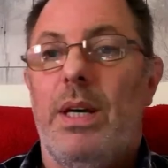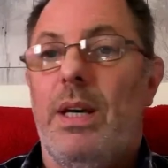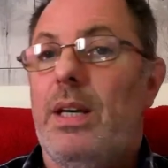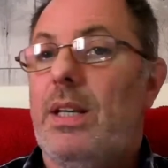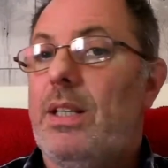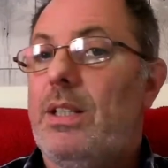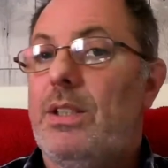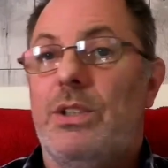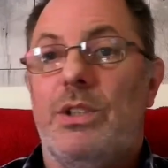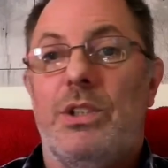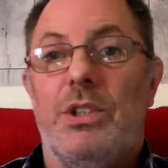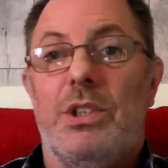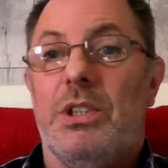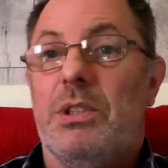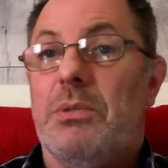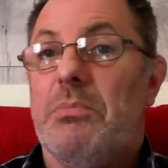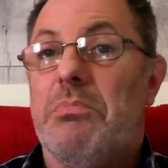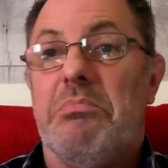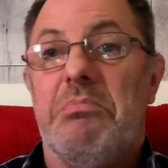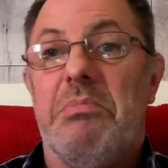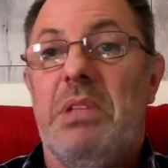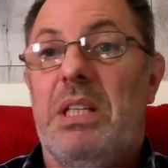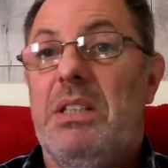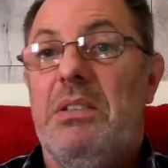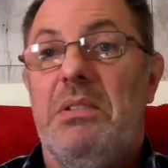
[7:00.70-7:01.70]
as
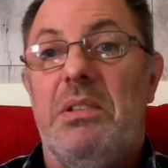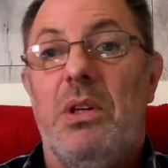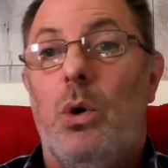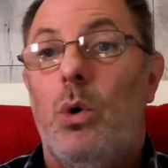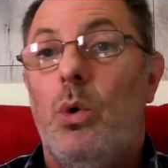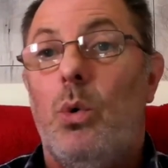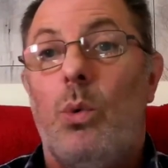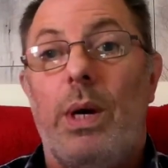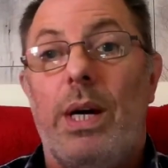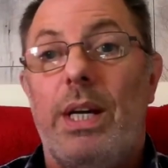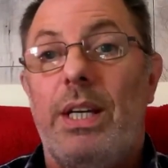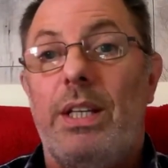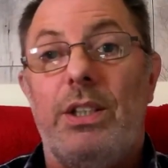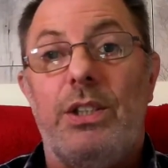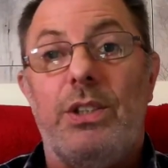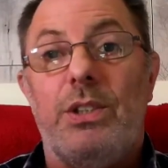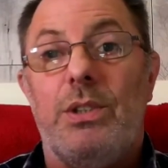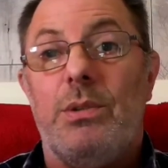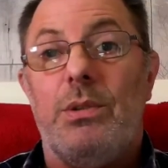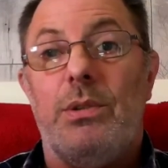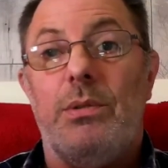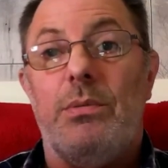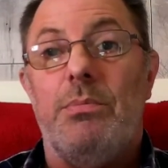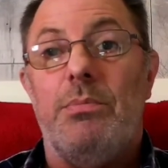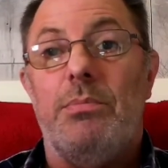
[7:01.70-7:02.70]
in hallways,
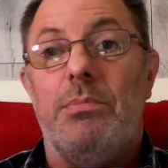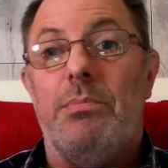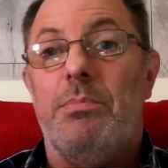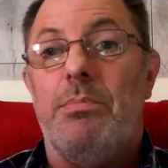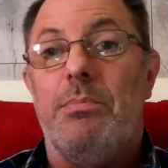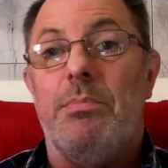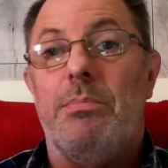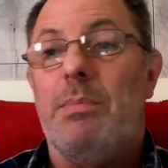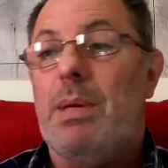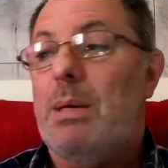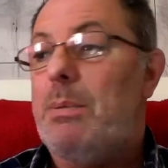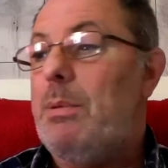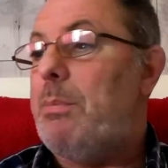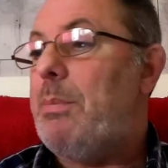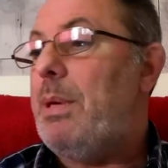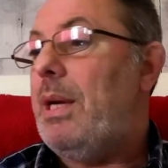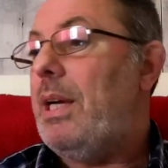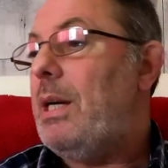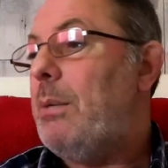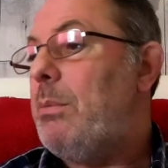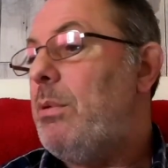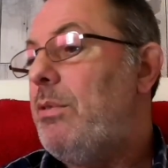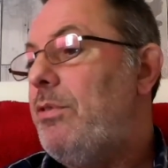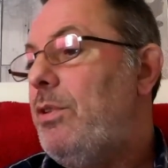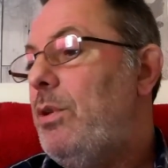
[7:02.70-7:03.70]
maybe pick
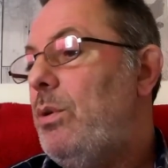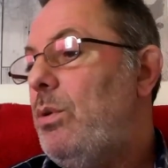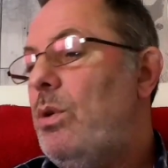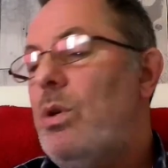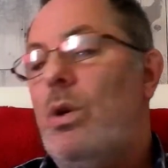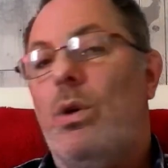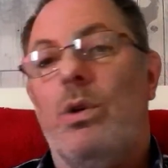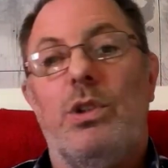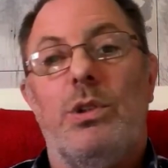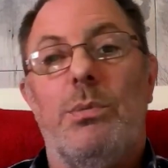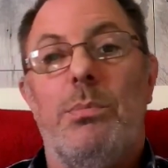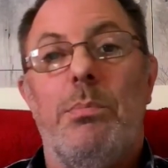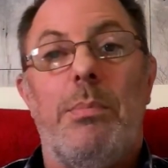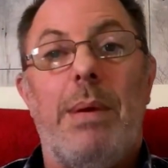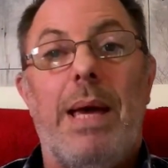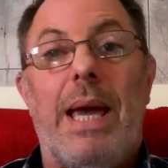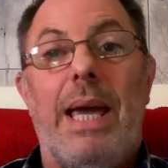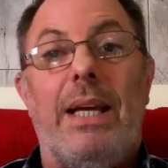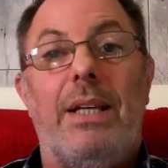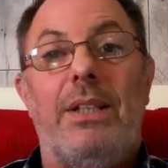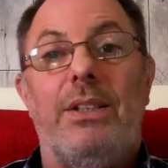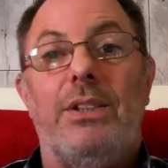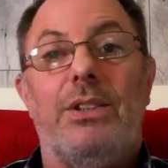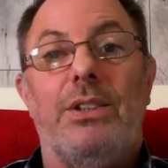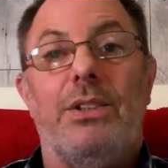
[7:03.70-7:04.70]
up a few knocks and
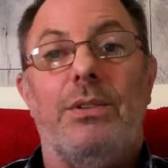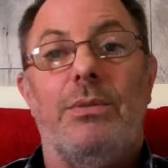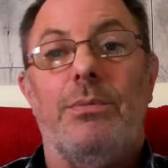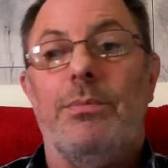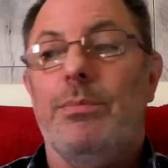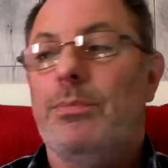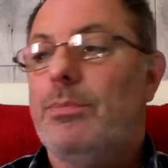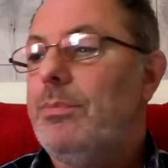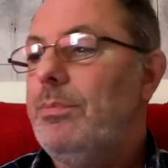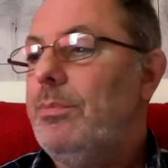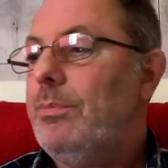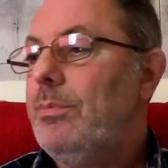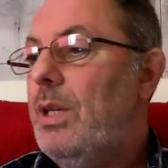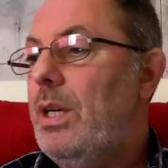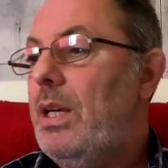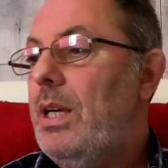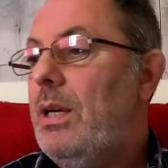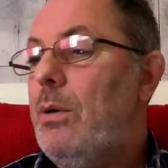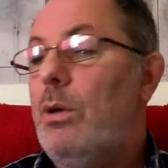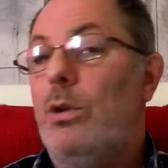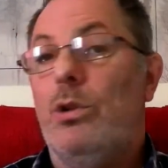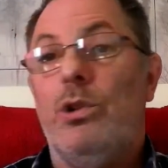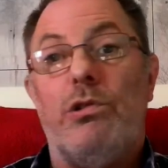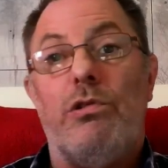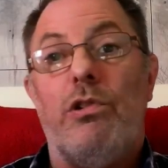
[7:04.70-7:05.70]
bangs
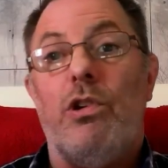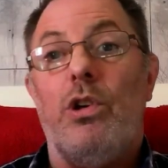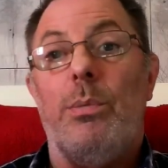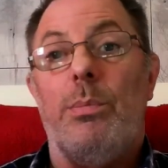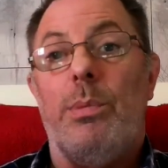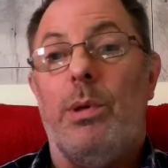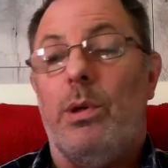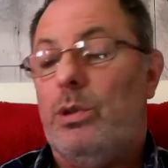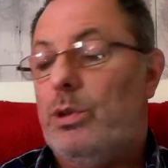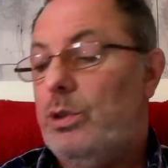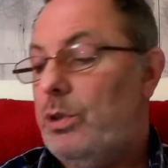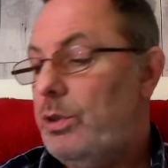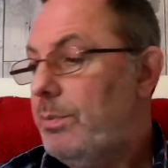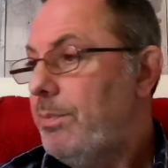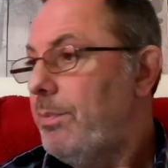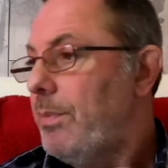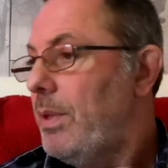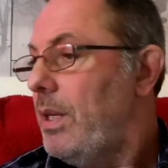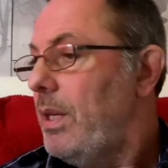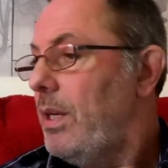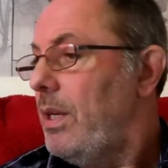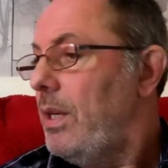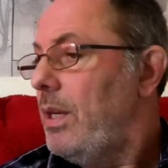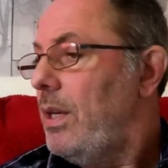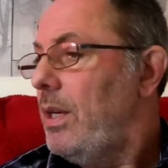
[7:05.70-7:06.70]
on tripods.
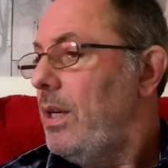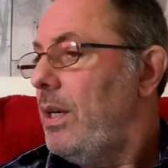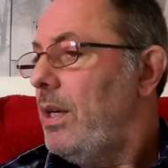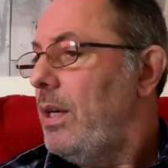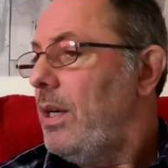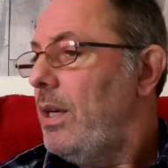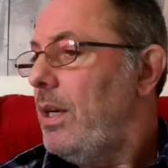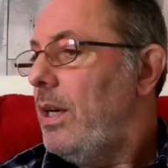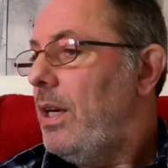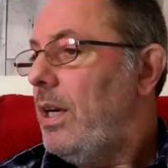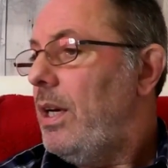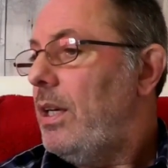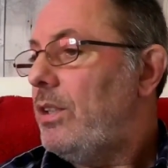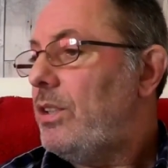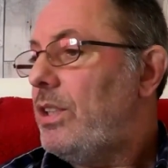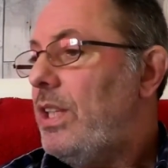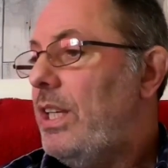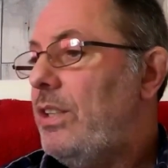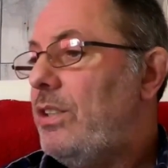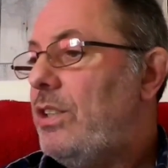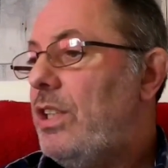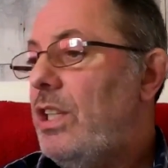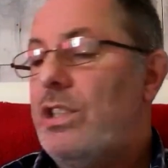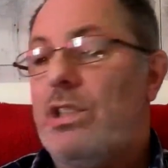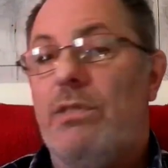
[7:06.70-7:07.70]
So
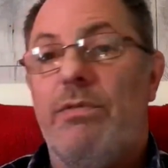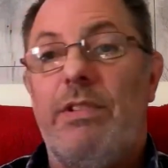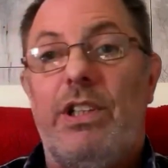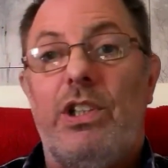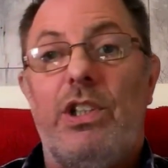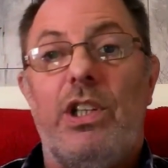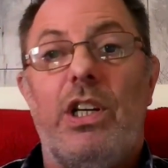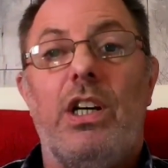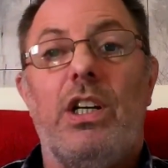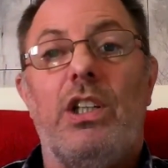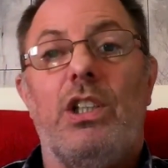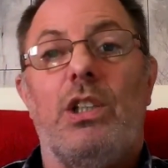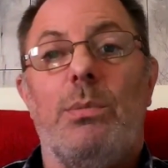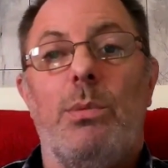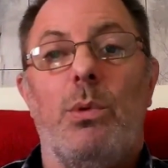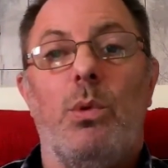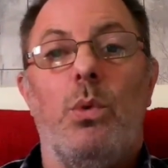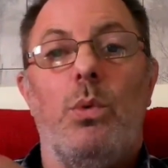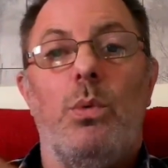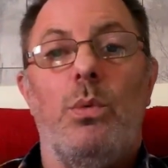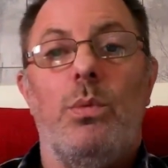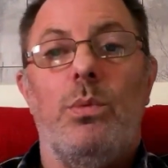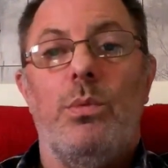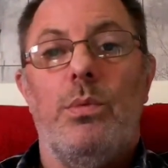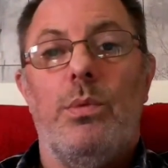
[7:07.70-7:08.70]
it's a
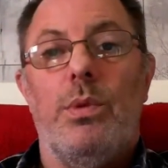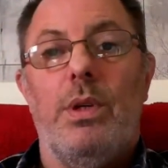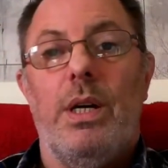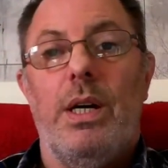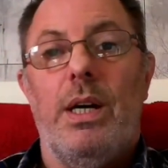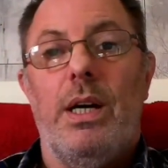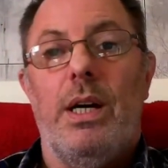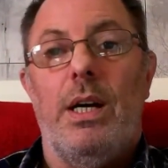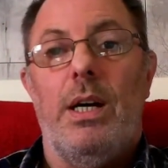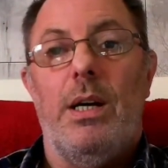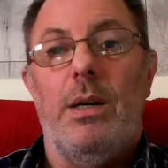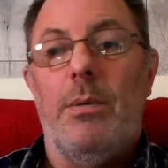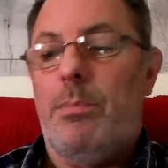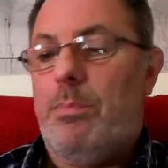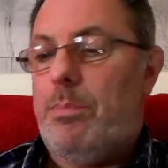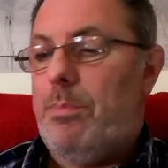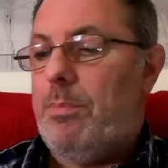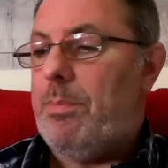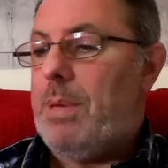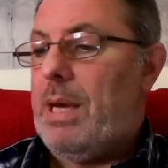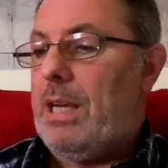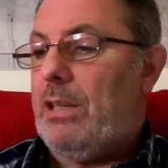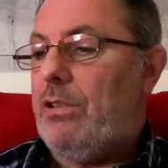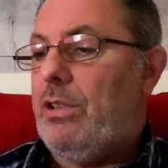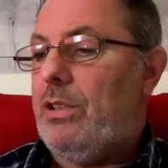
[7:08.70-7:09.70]
rechargeable
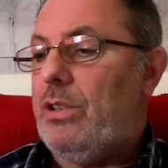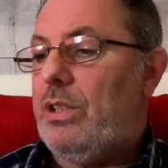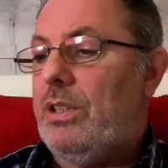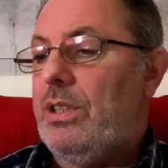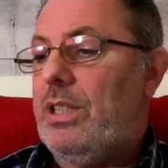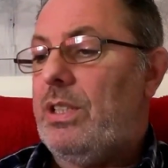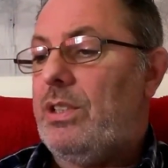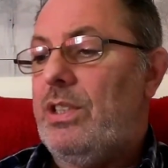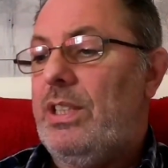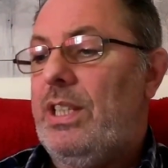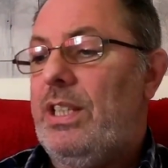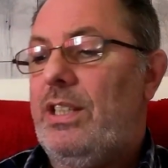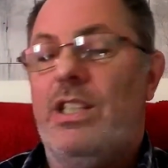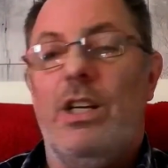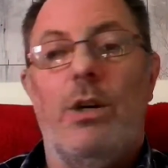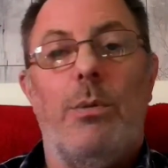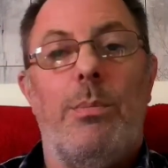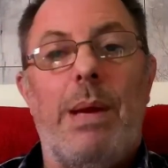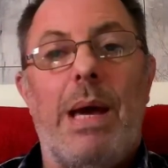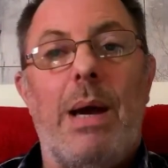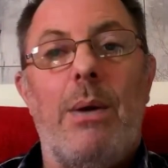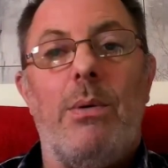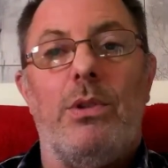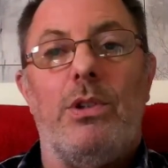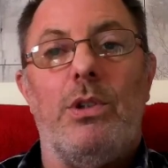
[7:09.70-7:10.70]
battery, so it doesn't need no
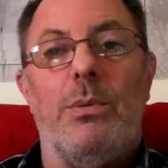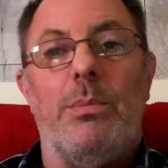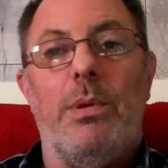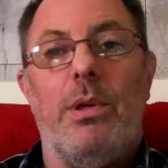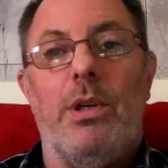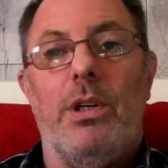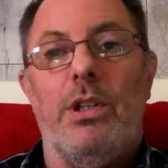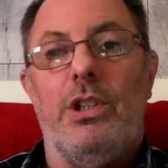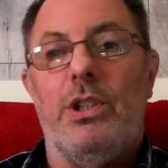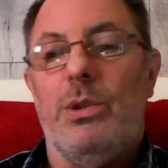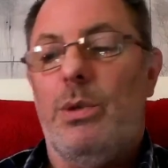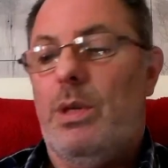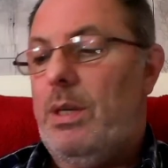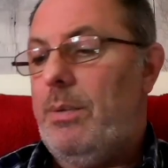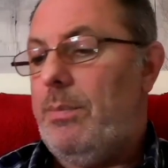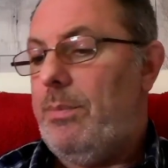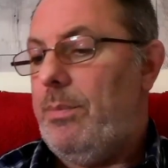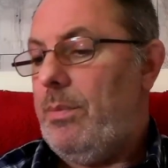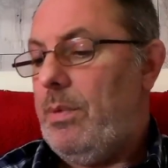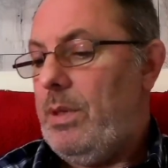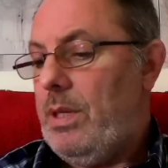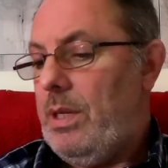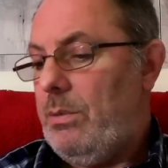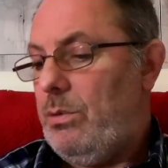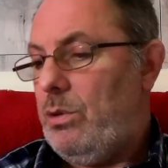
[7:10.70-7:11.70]
power supplied to it.
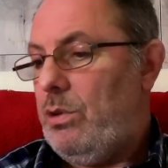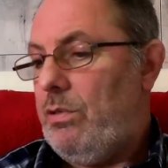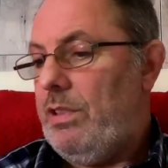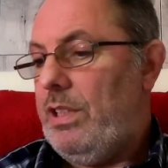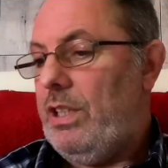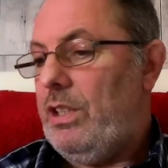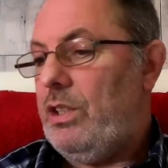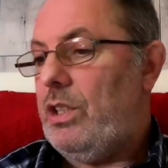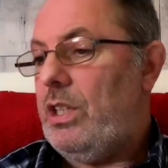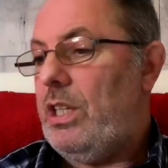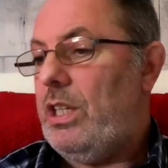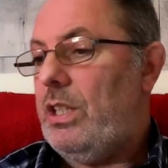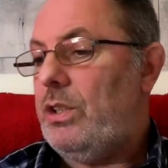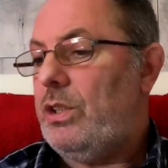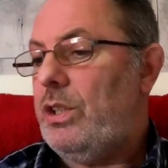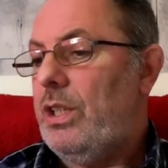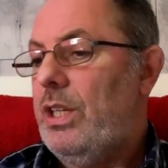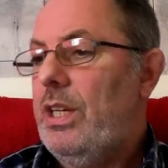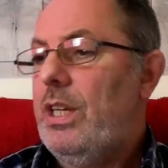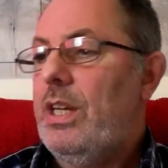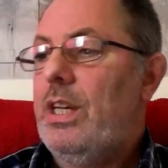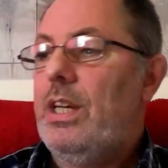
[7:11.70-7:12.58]
It's already charged.